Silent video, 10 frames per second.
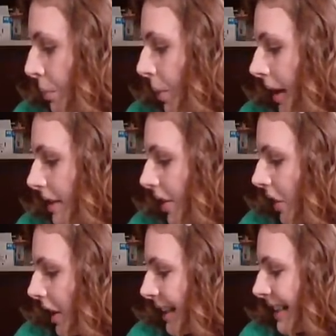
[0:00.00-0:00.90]
what
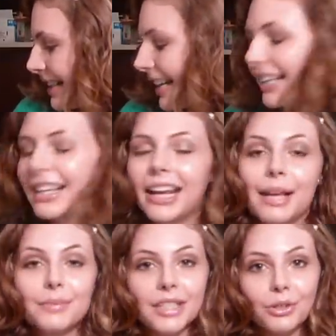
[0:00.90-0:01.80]
are
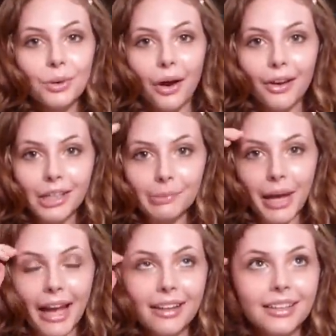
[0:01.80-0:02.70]
nicknames that you call your
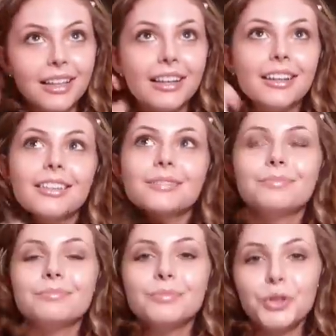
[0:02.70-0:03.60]
pet?
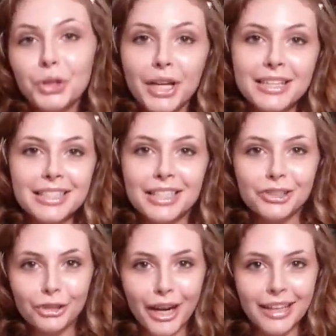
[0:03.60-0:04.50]
Gracie,
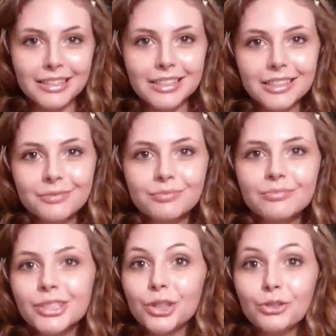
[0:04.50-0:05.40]
Grace,
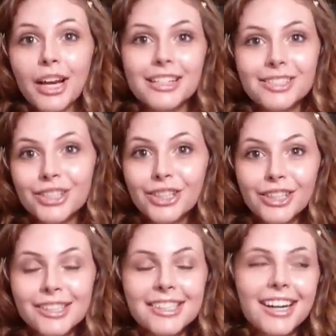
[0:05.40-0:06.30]

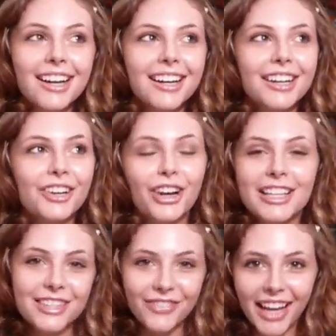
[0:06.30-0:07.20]
Gracer,
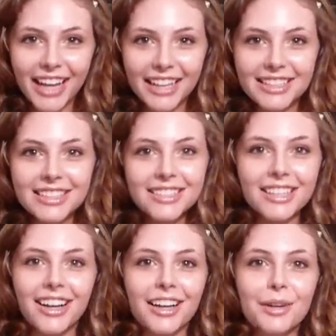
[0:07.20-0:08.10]
Grace Face,
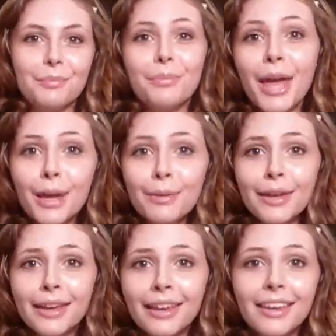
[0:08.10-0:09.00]

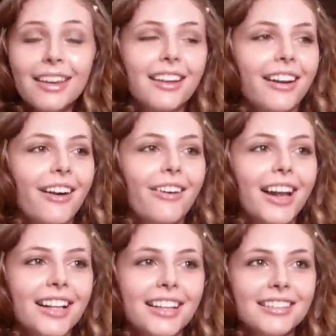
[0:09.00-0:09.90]
Baby,
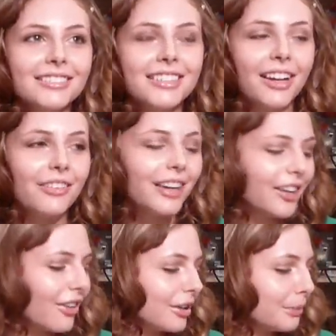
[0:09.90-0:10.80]
I
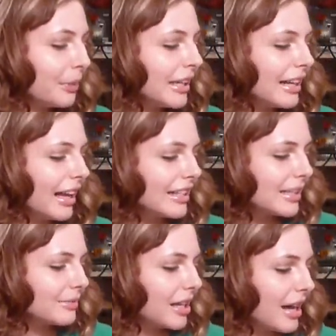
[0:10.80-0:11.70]
call her Peanut
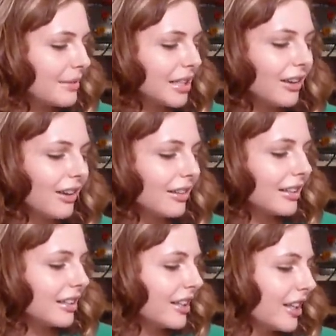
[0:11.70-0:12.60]
sometimes. I call
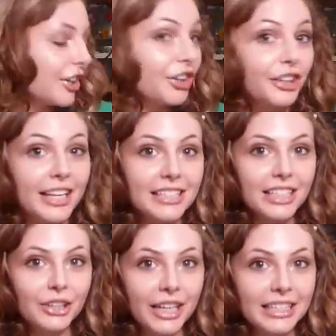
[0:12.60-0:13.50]
her
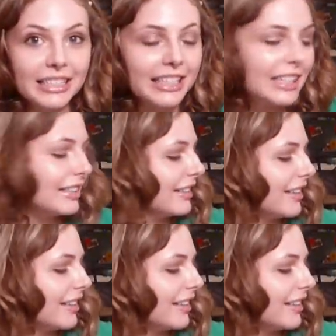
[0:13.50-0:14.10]
Crazy Gracie.